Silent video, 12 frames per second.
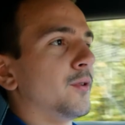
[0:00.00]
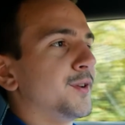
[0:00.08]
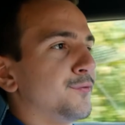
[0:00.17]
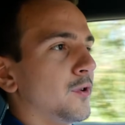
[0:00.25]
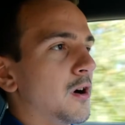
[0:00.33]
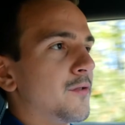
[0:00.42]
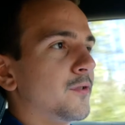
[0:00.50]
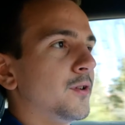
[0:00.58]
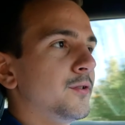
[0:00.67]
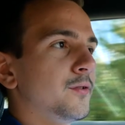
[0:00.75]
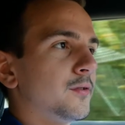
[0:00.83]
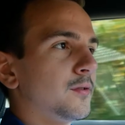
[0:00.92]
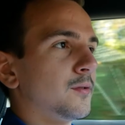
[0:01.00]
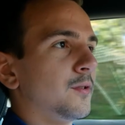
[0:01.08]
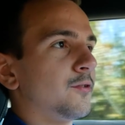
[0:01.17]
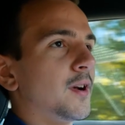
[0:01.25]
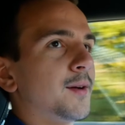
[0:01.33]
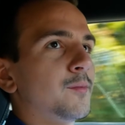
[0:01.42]
only for off-road use or
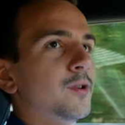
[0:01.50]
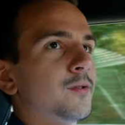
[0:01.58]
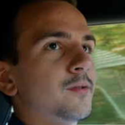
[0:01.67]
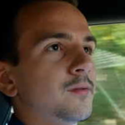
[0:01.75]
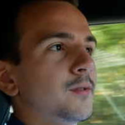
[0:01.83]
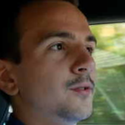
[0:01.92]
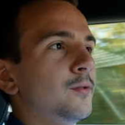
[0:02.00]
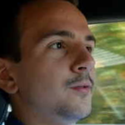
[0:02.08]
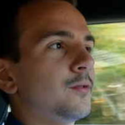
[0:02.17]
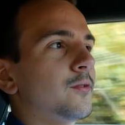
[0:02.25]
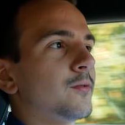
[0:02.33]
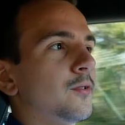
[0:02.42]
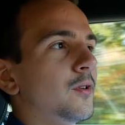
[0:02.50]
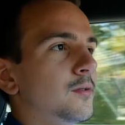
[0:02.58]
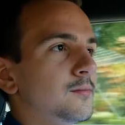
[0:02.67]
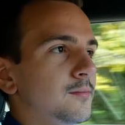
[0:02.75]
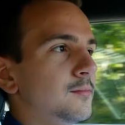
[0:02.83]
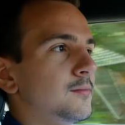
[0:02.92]
track mode use, so
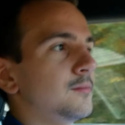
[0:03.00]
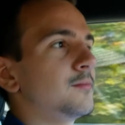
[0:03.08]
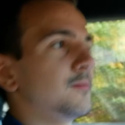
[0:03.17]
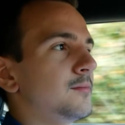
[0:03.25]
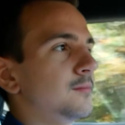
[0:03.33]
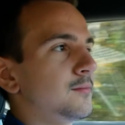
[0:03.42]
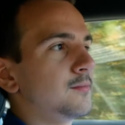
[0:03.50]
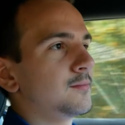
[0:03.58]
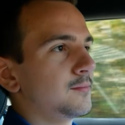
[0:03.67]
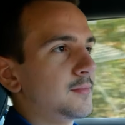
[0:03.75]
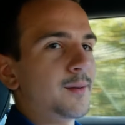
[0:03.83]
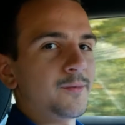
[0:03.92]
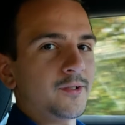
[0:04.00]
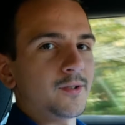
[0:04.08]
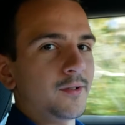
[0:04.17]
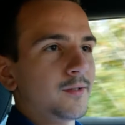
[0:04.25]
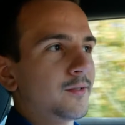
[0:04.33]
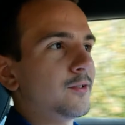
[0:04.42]
I'm just
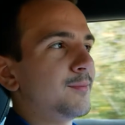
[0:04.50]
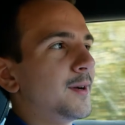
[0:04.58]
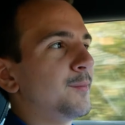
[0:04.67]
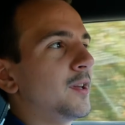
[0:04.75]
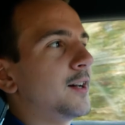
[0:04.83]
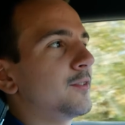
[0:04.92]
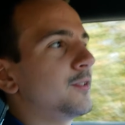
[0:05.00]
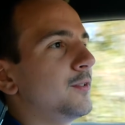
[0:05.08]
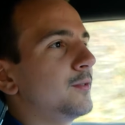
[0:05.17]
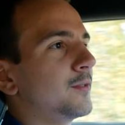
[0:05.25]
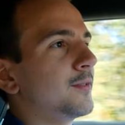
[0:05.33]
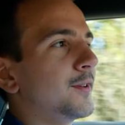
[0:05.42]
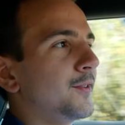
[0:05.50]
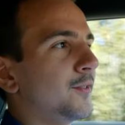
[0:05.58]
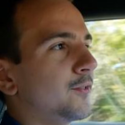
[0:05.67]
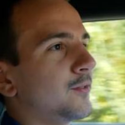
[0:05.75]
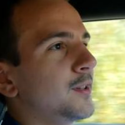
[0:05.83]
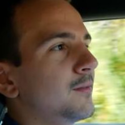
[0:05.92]
going to assume I'm allowed to use it on the
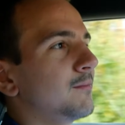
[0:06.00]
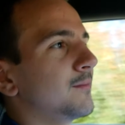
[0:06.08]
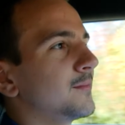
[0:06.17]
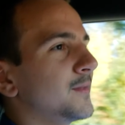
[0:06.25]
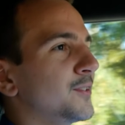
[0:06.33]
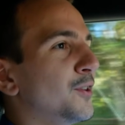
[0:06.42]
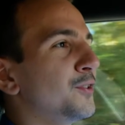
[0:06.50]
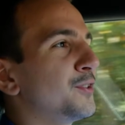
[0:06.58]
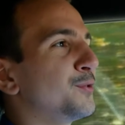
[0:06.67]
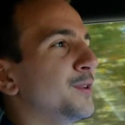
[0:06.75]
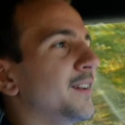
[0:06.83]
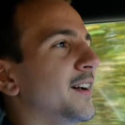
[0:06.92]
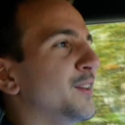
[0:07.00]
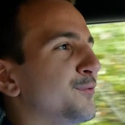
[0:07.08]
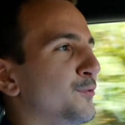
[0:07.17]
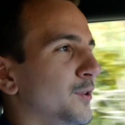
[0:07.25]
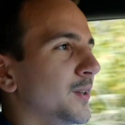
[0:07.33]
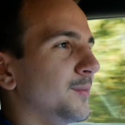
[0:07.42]
street. Don't do it in
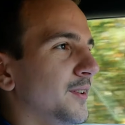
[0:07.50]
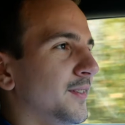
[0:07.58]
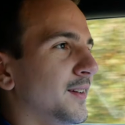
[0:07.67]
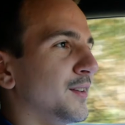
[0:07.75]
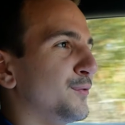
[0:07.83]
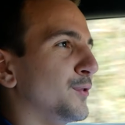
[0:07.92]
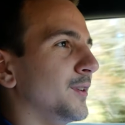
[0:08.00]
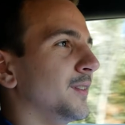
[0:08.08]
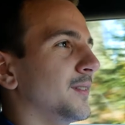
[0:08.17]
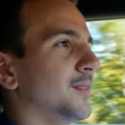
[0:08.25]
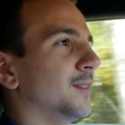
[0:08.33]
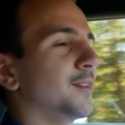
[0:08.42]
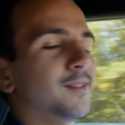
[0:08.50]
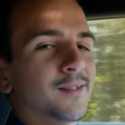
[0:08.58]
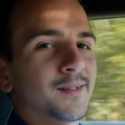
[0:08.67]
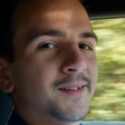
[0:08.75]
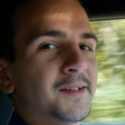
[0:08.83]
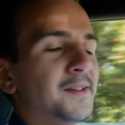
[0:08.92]
California, because California is a little
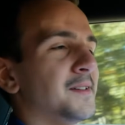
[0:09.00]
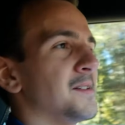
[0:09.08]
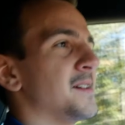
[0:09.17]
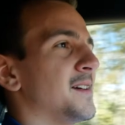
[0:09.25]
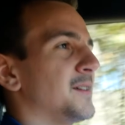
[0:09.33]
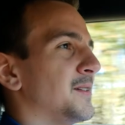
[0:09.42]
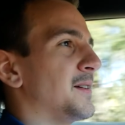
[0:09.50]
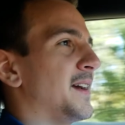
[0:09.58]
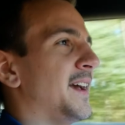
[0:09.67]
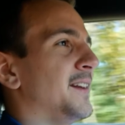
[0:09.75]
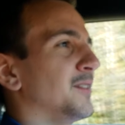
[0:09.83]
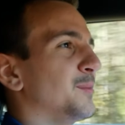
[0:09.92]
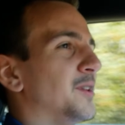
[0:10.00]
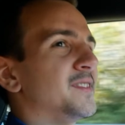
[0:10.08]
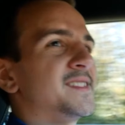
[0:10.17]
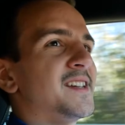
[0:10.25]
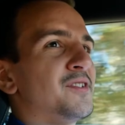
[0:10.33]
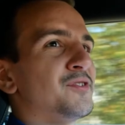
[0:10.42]
anal about
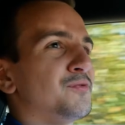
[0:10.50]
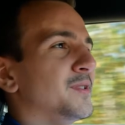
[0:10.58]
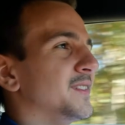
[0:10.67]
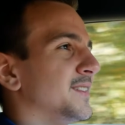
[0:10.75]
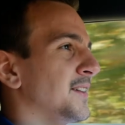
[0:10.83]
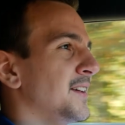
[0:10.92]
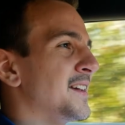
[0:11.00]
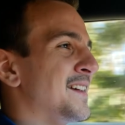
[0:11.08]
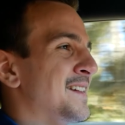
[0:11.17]
sounds recently.